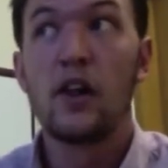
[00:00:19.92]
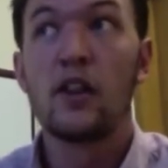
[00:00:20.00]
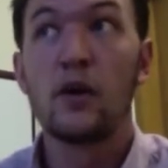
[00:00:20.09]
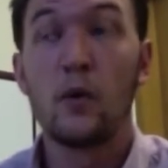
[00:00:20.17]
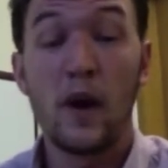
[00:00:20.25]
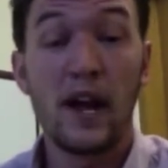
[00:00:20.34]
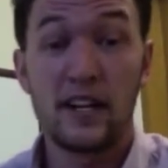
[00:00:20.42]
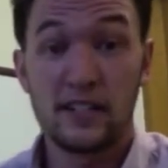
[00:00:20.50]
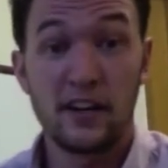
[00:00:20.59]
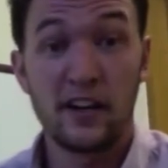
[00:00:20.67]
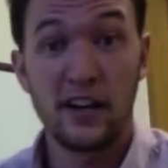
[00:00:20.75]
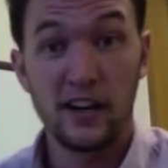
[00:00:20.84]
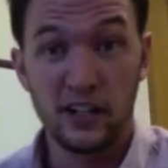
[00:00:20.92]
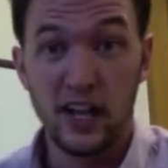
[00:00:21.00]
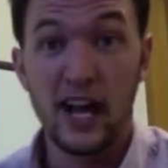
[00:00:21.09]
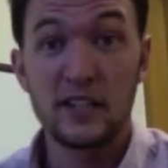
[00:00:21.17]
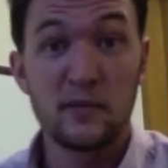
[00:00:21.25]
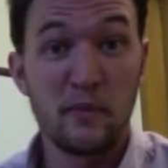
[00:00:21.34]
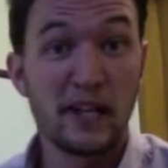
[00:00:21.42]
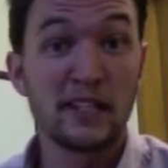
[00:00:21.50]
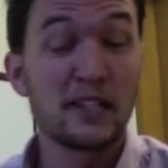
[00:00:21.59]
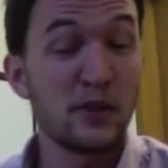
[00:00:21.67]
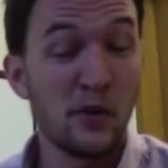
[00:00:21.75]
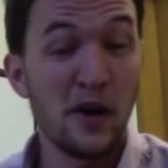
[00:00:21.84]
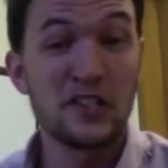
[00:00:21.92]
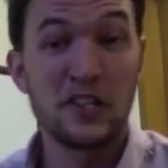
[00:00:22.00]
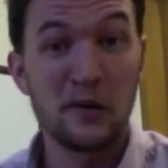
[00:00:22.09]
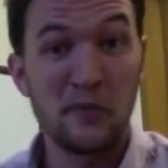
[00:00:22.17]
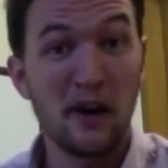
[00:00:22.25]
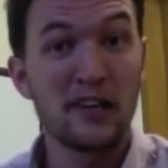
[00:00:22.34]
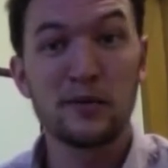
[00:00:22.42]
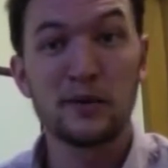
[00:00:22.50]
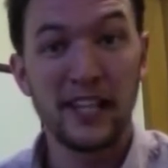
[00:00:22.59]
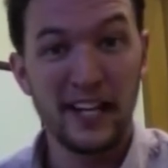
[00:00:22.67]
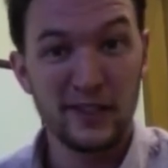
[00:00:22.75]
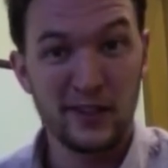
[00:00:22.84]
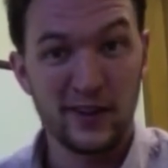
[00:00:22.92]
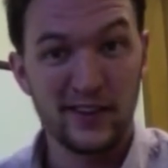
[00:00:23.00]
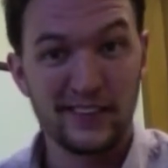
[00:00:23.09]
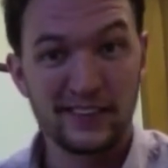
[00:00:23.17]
The way I taught it in class made this question impossible to answer.